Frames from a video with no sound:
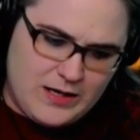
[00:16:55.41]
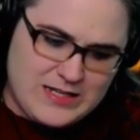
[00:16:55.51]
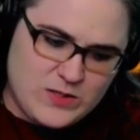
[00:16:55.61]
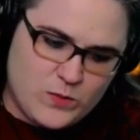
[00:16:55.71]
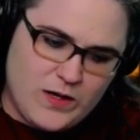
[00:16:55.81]

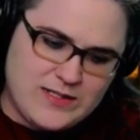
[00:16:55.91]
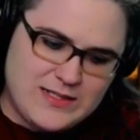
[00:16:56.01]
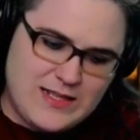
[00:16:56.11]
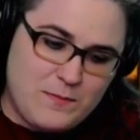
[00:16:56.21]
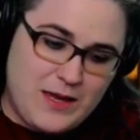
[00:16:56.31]
As it was,
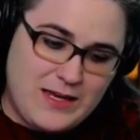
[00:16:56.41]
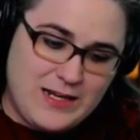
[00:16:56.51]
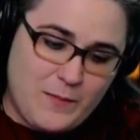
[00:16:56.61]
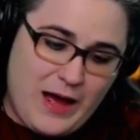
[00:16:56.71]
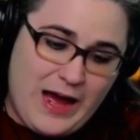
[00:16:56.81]
they made
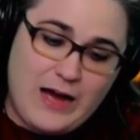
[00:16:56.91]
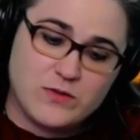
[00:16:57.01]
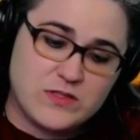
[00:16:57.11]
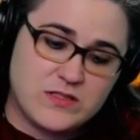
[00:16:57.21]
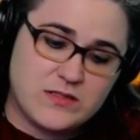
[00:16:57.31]
him a
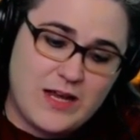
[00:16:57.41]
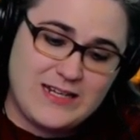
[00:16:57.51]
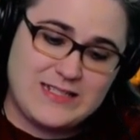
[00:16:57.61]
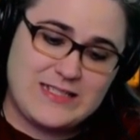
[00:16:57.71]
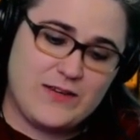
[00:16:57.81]
house, and
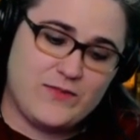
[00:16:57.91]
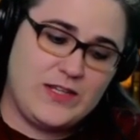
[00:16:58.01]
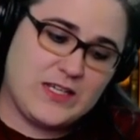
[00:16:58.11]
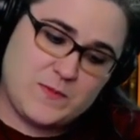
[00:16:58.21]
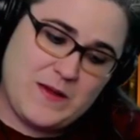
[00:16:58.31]
it saved the
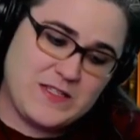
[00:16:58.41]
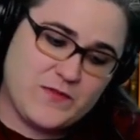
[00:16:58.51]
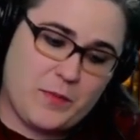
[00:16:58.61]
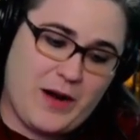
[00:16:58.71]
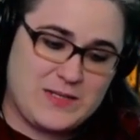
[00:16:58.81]
expense of
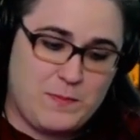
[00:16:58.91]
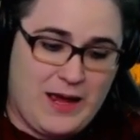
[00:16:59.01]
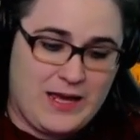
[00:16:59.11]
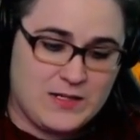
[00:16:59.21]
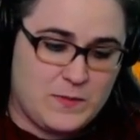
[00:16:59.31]
a brass
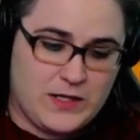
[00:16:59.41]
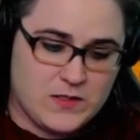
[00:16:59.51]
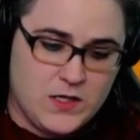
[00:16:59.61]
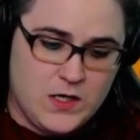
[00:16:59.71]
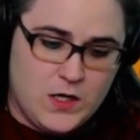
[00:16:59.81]
band,
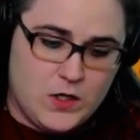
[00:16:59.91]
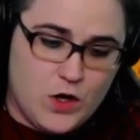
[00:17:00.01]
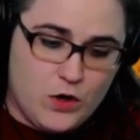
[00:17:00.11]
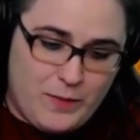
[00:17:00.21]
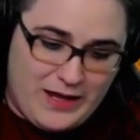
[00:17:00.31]
because
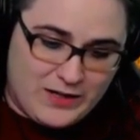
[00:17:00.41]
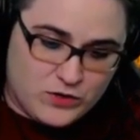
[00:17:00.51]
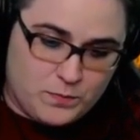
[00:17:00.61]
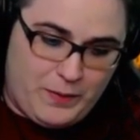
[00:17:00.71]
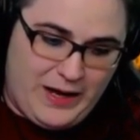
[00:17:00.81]
no band
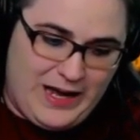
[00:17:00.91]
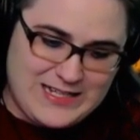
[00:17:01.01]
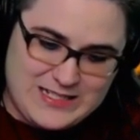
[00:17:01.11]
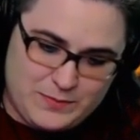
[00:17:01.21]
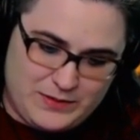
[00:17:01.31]
could
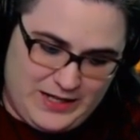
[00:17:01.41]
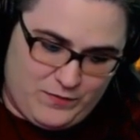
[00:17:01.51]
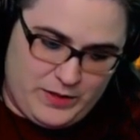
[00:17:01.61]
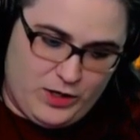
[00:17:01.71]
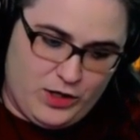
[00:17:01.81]
possibly have
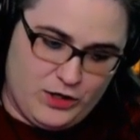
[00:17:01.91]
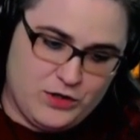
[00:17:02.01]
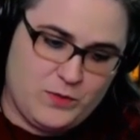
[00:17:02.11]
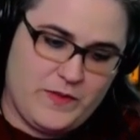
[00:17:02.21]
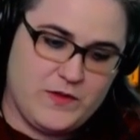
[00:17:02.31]
been
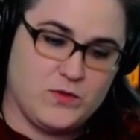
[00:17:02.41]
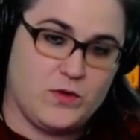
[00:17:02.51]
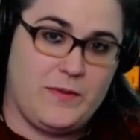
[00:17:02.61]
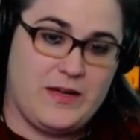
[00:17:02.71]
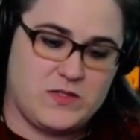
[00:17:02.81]
heard when the
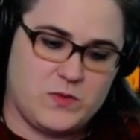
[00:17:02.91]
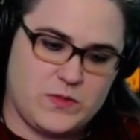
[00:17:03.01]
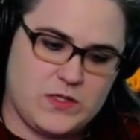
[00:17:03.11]
dormouse was